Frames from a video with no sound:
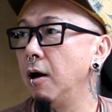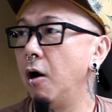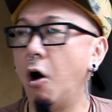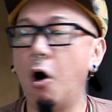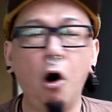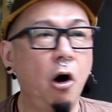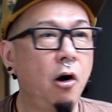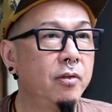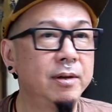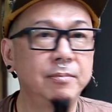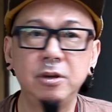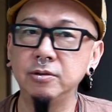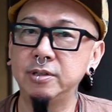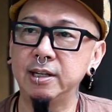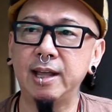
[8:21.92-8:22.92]
all the
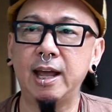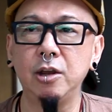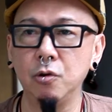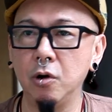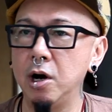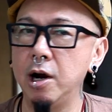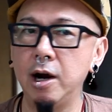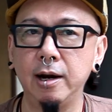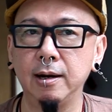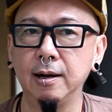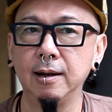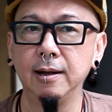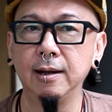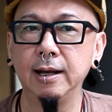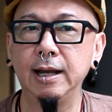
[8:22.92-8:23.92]
music that you heard
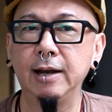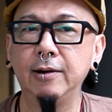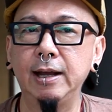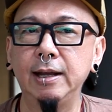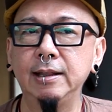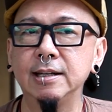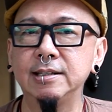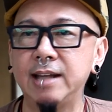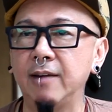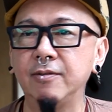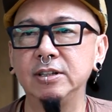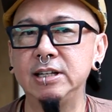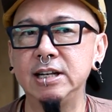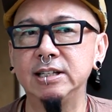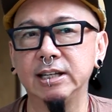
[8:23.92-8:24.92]
in the
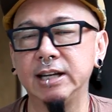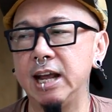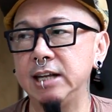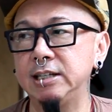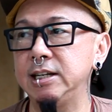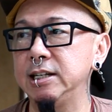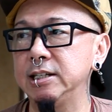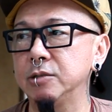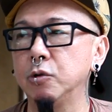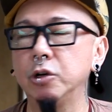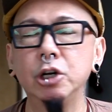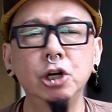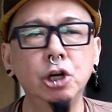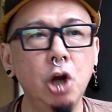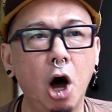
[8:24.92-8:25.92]
70s and 80s would
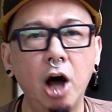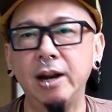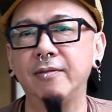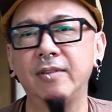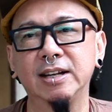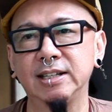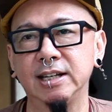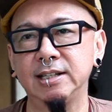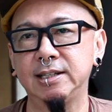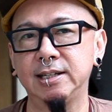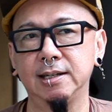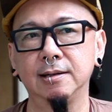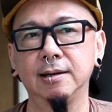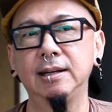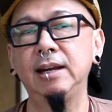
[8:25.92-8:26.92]
not have
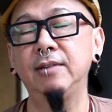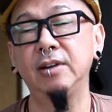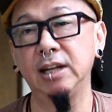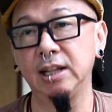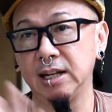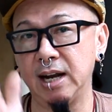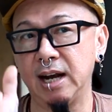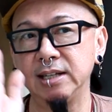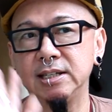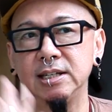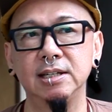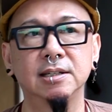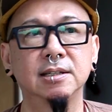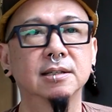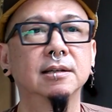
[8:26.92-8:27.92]
existed, even in the
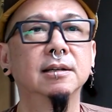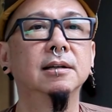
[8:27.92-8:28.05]
90s.